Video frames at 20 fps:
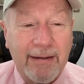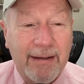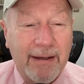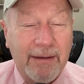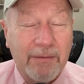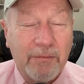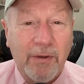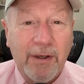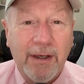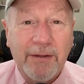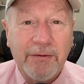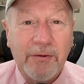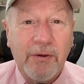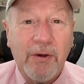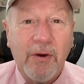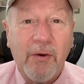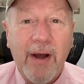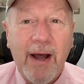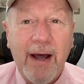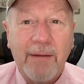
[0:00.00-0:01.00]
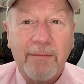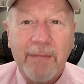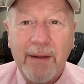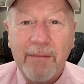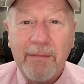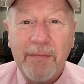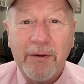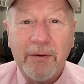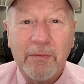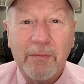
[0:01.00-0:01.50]
And when I do go out,
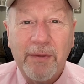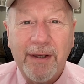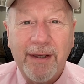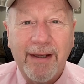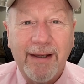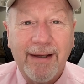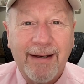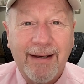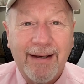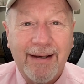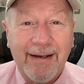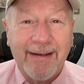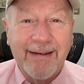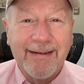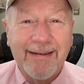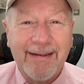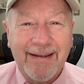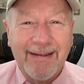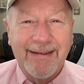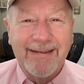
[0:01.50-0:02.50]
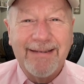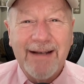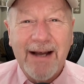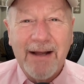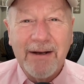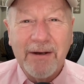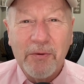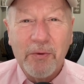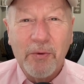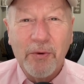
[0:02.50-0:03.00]
maybe it'll be a
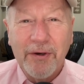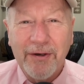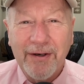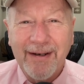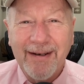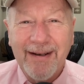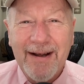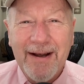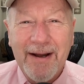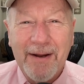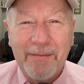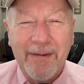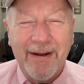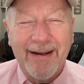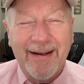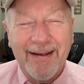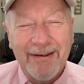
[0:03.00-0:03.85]
ton of quarter in lime.